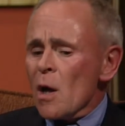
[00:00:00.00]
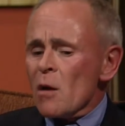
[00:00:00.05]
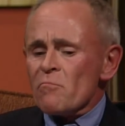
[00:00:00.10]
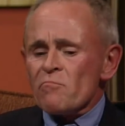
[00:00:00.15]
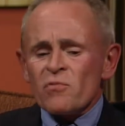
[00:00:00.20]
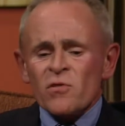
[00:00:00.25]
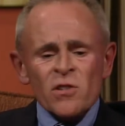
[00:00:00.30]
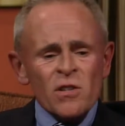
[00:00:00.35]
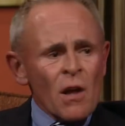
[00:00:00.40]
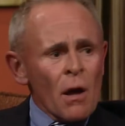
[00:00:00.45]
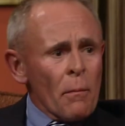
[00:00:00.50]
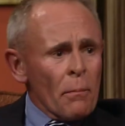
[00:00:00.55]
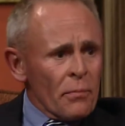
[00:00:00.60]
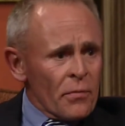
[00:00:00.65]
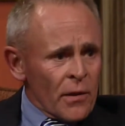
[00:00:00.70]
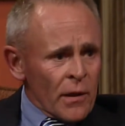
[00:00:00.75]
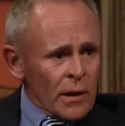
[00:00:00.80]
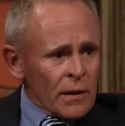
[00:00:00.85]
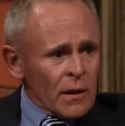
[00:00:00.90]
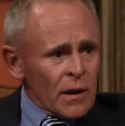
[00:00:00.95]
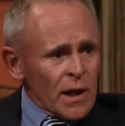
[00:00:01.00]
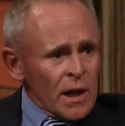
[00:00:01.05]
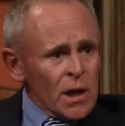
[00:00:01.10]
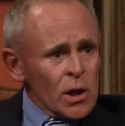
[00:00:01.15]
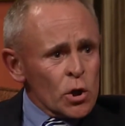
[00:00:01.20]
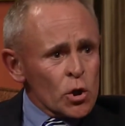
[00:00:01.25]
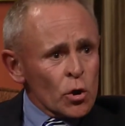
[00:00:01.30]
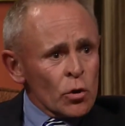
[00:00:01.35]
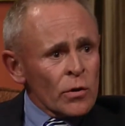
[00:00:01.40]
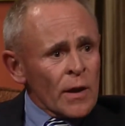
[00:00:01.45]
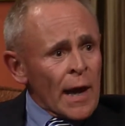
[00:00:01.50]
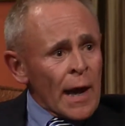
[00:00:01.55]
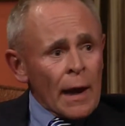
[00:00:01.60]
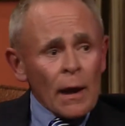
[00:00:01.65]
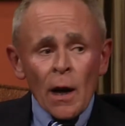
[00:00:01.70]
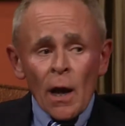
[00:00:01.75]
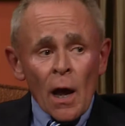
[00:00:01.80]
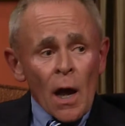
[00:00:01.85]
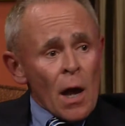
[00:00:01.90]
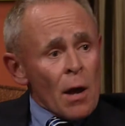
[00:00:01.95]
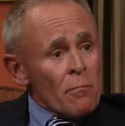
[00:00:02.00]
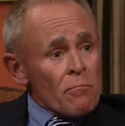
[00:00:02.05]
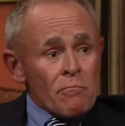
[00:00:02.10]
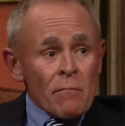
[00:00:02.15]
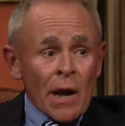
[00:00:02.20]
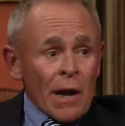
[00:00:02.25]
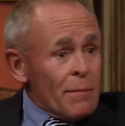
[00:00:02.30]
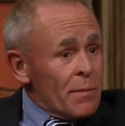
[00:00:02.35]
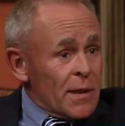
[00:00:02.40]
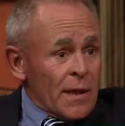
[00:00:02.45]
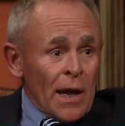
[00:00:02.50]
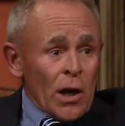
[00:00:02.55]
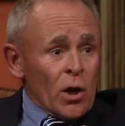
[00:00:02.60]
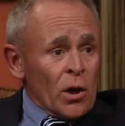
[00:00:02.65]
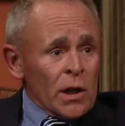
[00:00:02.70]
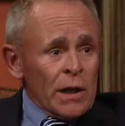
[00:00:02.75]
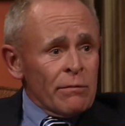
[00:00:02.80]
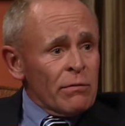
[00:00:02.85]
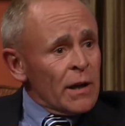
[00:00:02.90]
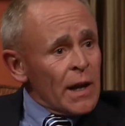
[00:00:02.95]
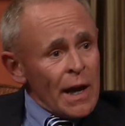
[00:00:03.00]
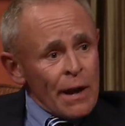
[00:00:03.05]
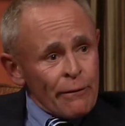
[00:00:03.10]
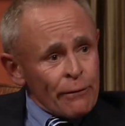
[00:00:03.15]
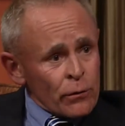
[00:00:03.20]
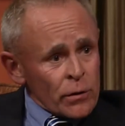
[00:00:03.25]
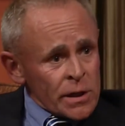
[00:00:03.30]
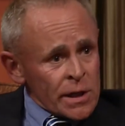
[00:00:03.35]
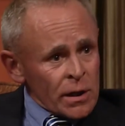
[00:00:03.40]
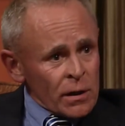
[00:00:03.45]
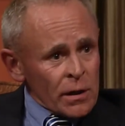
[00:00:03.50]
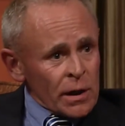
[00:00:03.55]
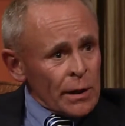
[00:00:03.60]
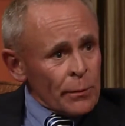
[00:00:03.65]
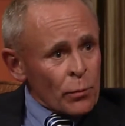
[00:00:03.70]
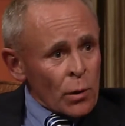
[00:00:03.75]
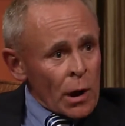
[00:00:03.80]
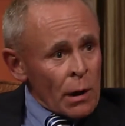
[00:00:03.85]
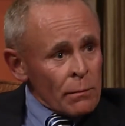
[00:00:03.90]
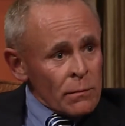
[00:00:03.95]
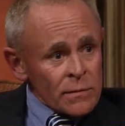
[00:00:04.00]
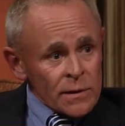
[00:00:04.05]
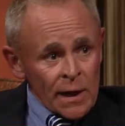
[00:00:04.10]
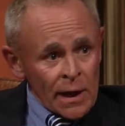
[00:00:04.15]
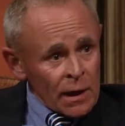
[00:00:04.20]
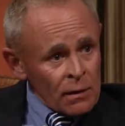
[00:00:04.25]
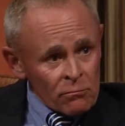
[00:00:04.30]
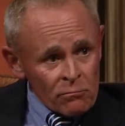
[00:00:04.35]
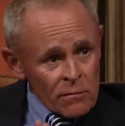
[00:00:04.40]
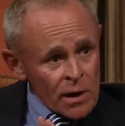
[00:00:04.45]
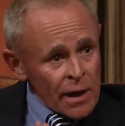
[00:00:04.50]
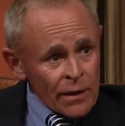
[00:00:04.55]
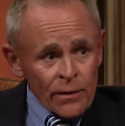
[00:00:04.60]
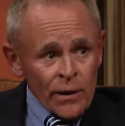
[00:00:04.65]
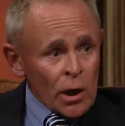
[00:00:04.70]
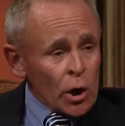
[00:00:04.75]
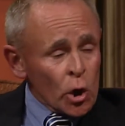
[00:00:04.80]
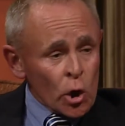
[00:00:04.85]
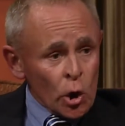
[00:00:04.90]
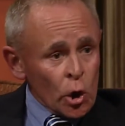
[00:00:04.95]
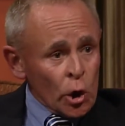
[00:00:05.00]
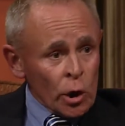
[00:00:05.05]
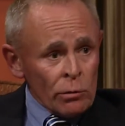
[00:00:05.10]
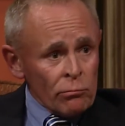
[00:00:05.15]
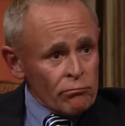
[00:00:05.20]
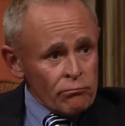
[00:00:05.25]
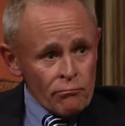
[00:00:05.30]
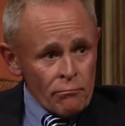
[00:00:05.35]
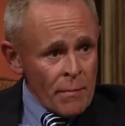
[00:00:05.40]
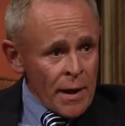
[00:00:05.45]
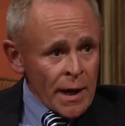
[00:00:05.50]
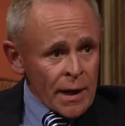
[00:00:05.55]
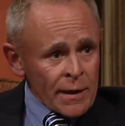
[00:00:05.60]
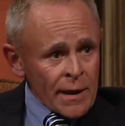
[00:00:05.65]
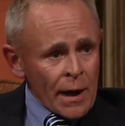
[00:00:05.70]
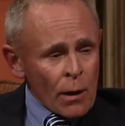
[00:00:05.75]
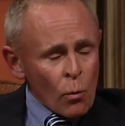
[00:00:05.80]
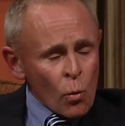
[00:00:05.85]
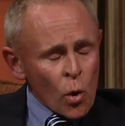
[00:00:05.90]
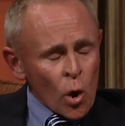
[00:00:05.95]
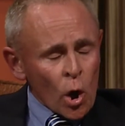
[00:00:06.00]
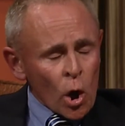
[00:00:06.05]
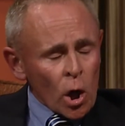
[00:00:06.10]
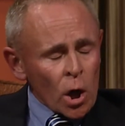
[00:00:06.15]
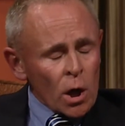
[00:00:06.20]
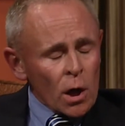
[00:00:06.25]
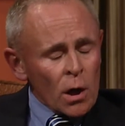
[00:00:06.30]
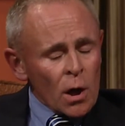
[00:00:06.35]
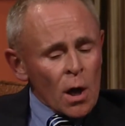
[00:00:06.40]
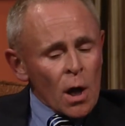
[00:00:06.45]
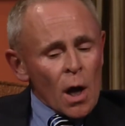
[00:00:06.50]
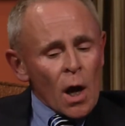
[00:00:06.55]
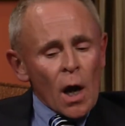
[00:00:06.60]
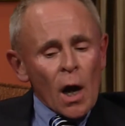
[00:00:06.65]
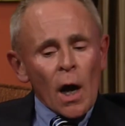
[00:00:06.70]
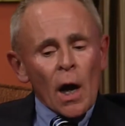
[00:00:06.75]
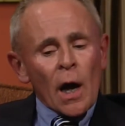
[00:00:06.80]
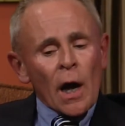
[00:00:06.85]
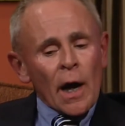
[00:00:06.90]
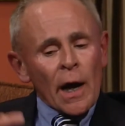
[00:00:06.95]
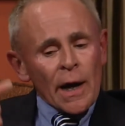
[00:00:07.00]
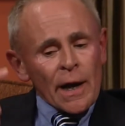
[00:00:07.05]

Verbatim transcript: something that injured that, maybe they could even have fertility problems and nothing could make that work. Uh,